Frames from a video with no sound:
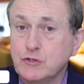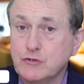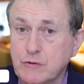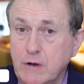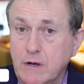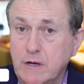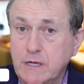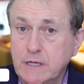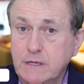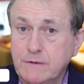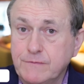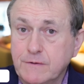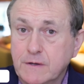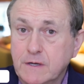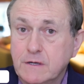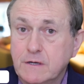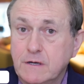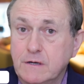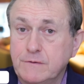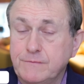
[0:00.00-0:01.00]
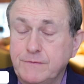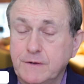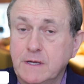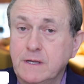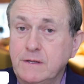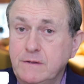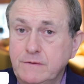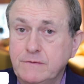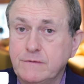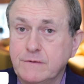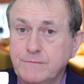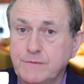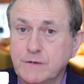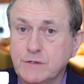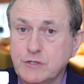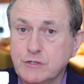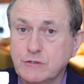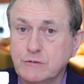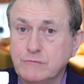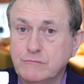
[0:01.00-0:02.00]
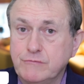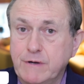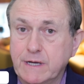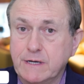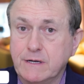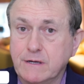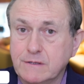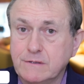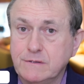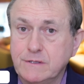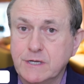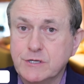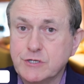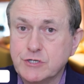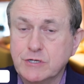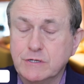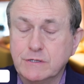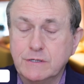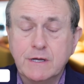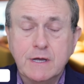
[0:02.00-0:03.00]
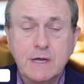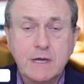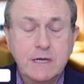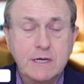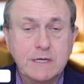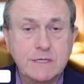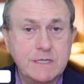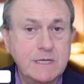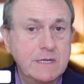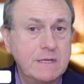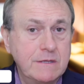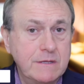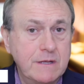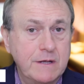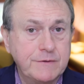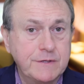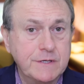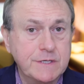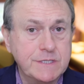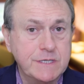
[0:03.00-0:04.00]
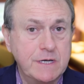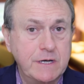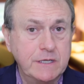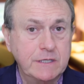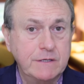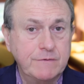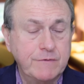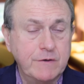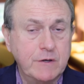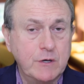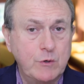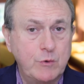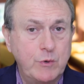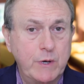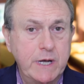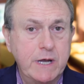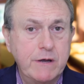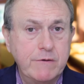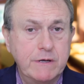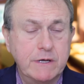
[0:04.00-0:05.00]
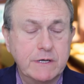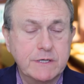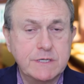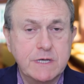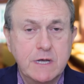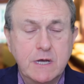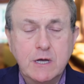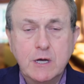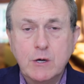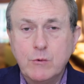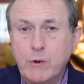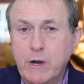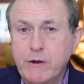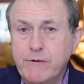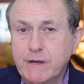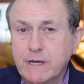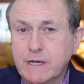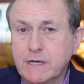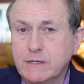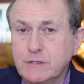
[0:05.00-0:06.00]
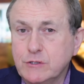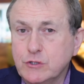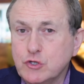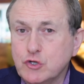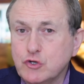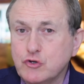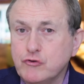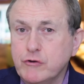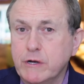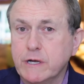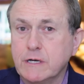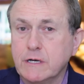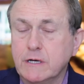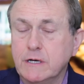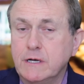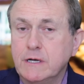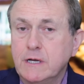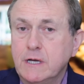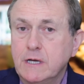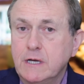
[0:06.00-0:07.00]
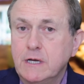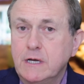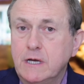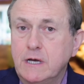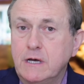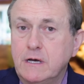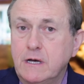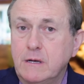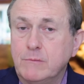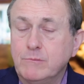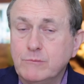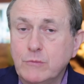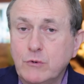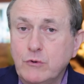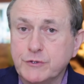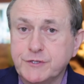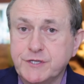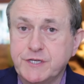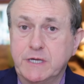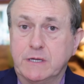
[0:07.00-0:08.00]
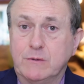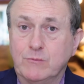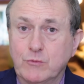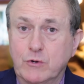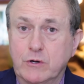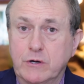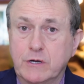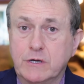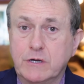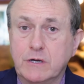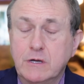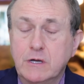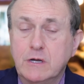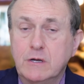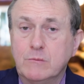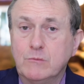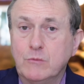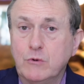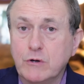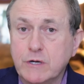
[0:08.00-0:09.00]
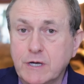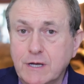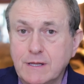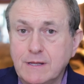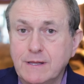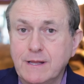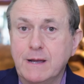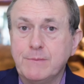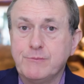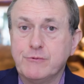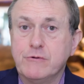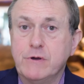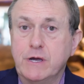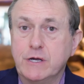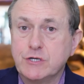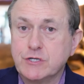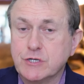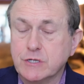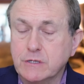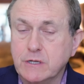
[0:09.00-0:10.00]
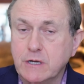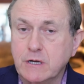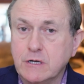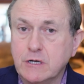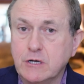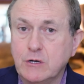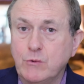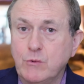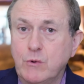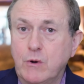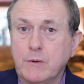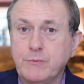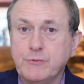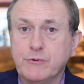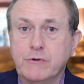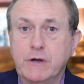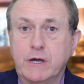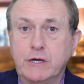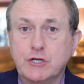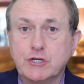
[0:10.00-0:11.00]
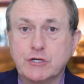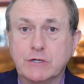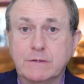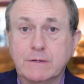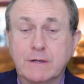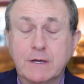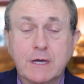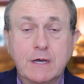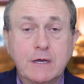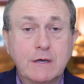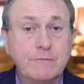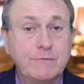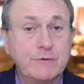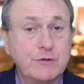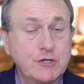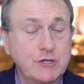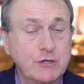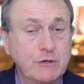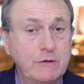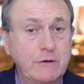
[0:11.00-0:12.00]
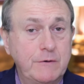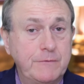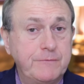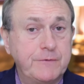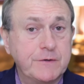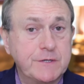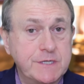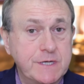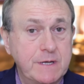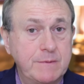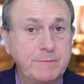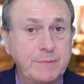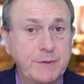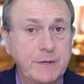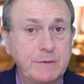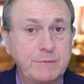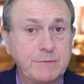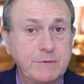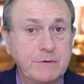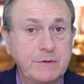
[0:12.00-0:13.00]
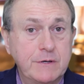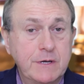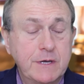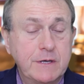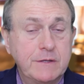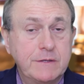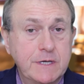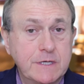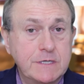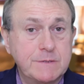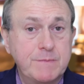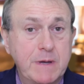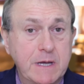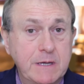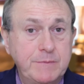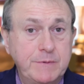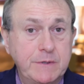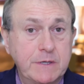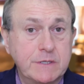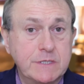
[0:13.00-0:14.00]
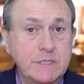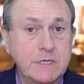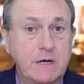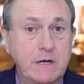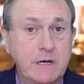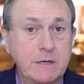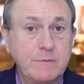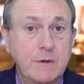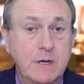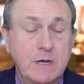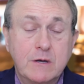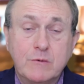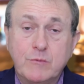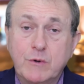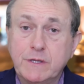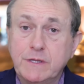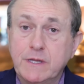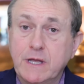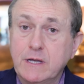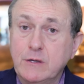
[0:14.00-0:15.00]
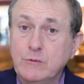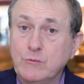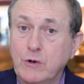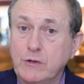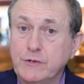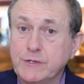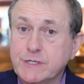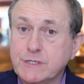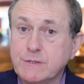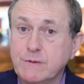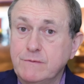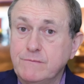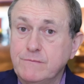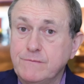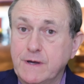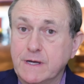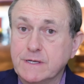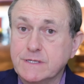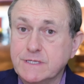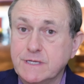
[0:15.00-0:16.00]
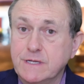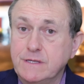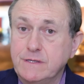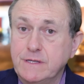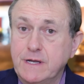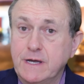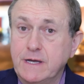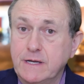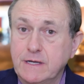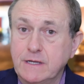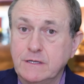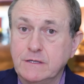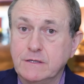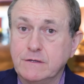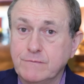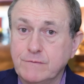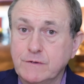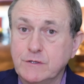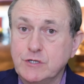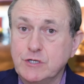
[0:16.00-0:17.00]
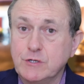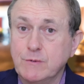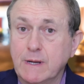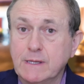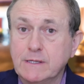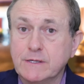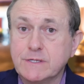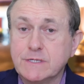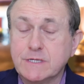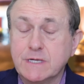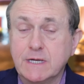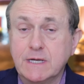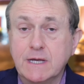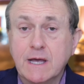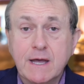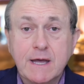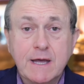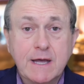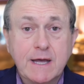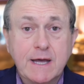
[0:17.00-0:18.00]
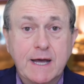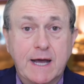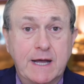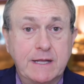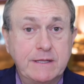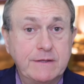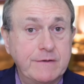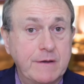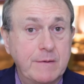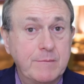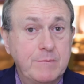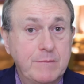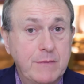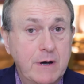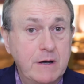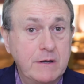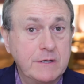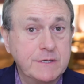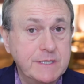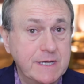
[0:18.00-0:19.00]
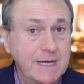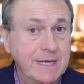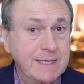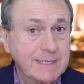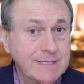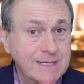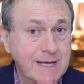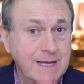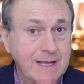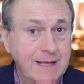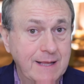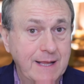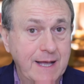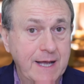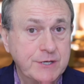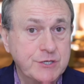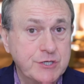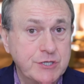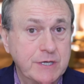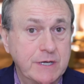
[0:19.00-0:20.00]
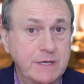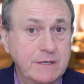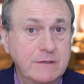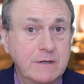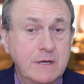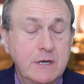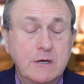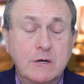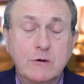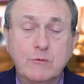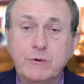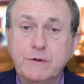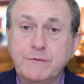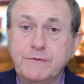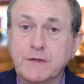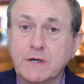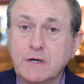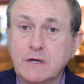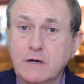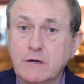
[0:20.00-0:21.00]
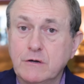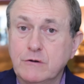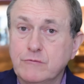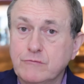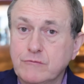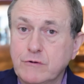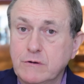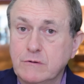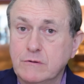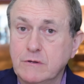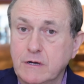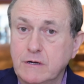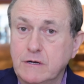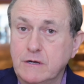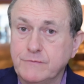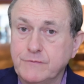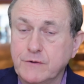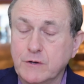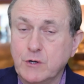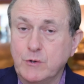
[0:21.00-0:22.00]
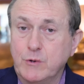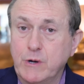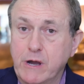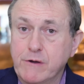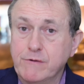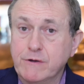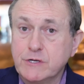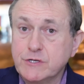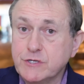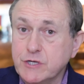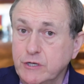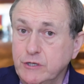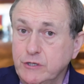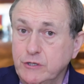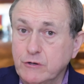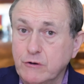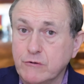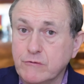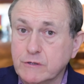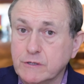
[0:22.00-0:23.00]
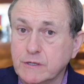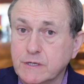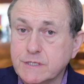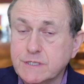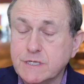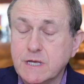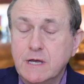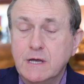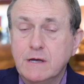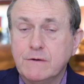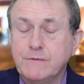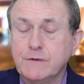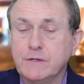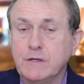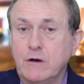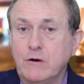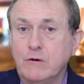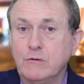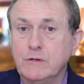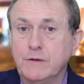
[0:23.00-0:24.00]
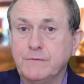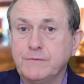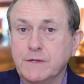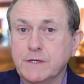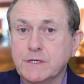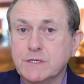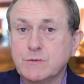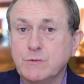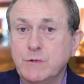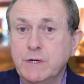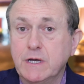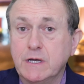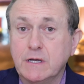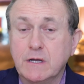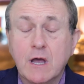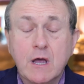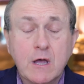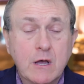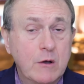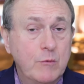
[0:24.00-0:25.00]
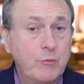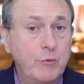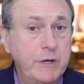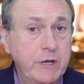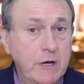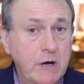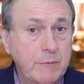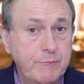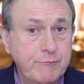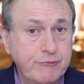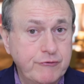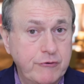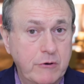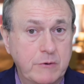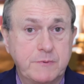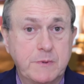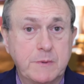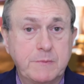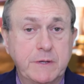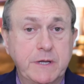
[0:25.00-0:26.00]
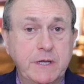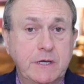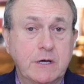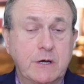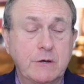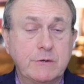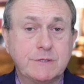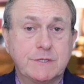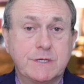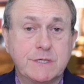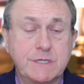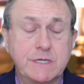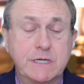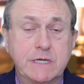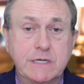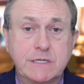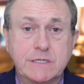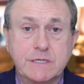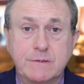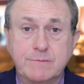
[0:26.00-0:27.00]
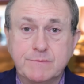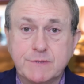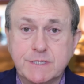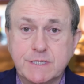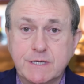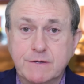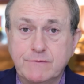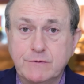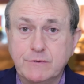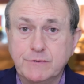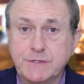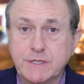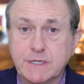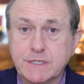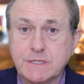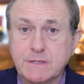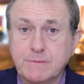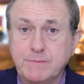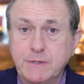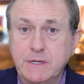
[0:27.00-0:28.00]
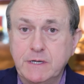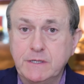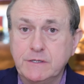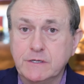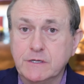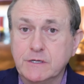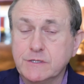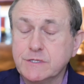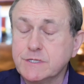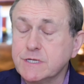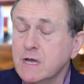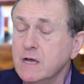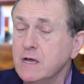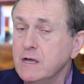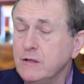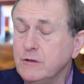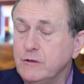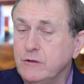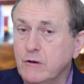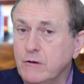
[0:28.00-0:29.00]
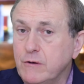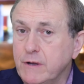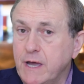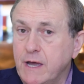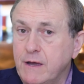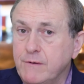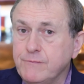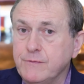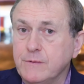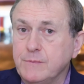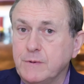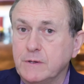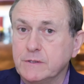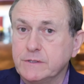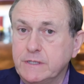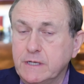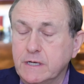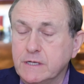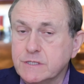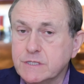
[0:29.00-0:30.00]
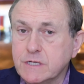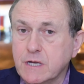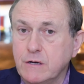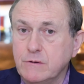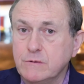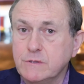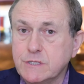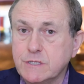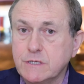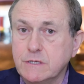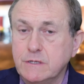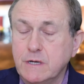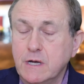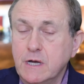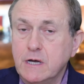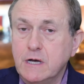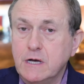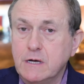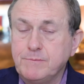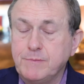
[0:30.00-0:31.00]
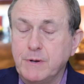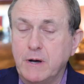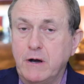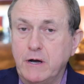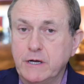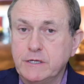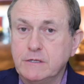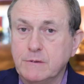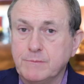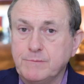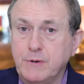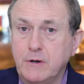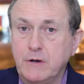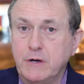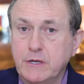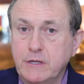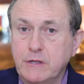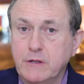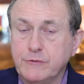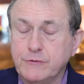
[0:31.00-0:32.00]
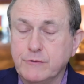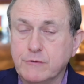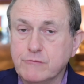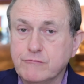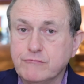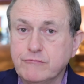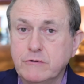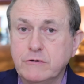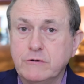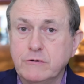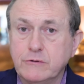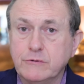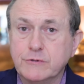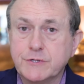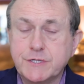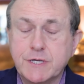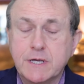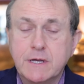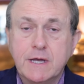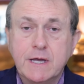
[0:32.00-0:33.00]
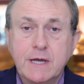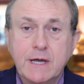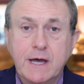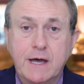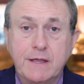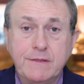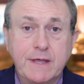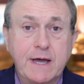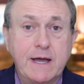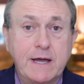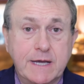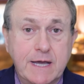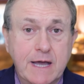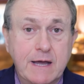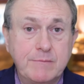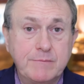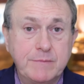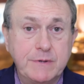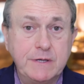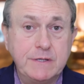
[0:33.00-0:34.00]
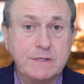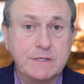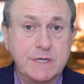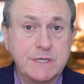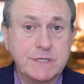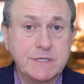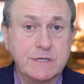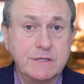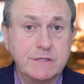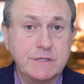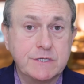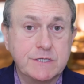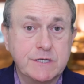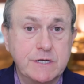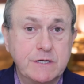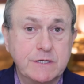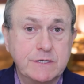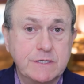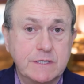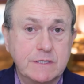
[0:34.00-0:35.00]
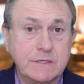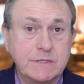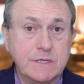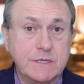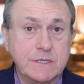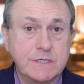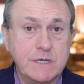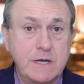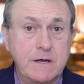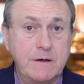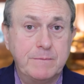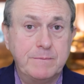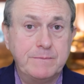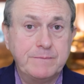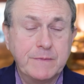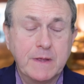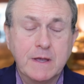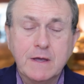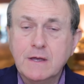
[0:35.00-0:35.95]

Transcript: drive, of individual recognition, is in the sign of Aquarius, where it can trigger more teamwork, more collaboration and cooperation. For sure, for some people, this may be a time when they want to invest in their individuality. And Mars is clashing with the co-ruler of Aquarius, Uranus, for the whole of this week. We are probably going to see some civil disobedience. Not everybody is going to abide by the rules. And that can be disconcerting to some.